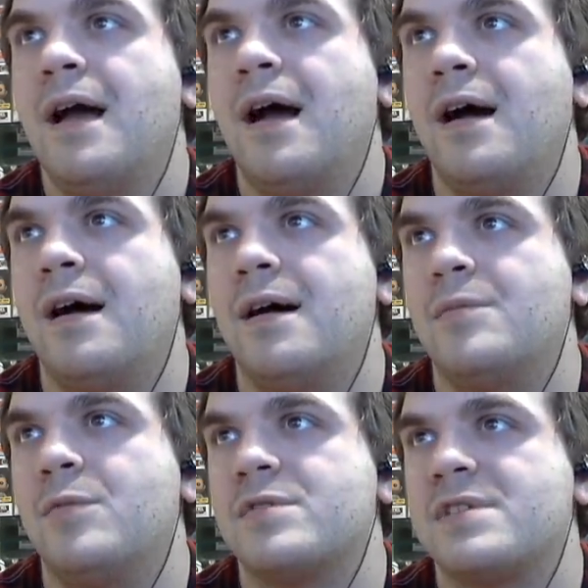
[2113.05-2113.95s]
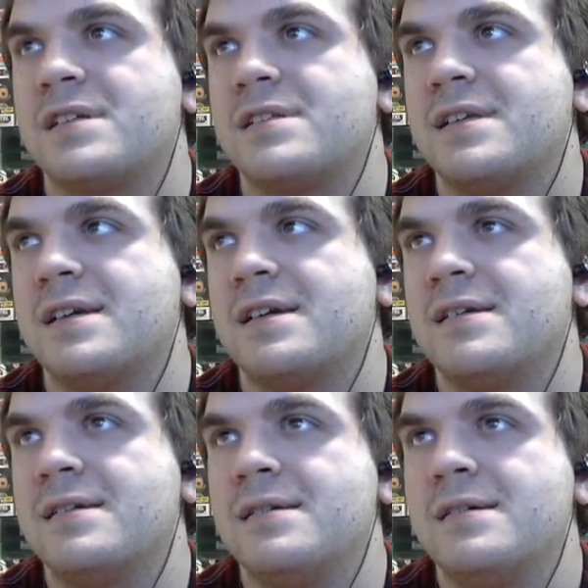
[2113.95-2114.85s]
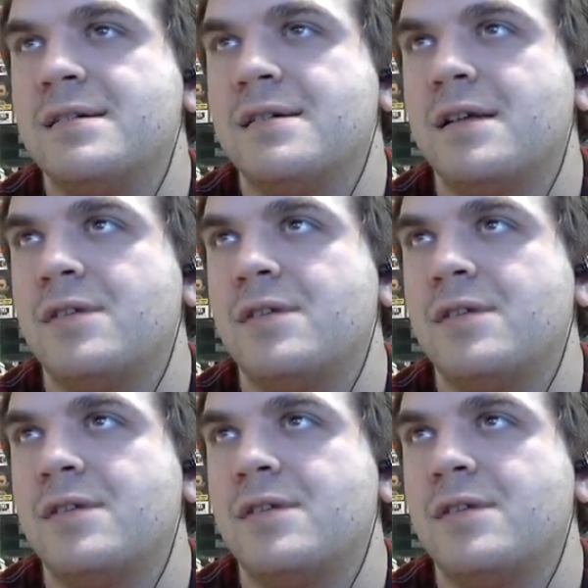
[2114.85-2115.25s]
Um, what was I gonna say? I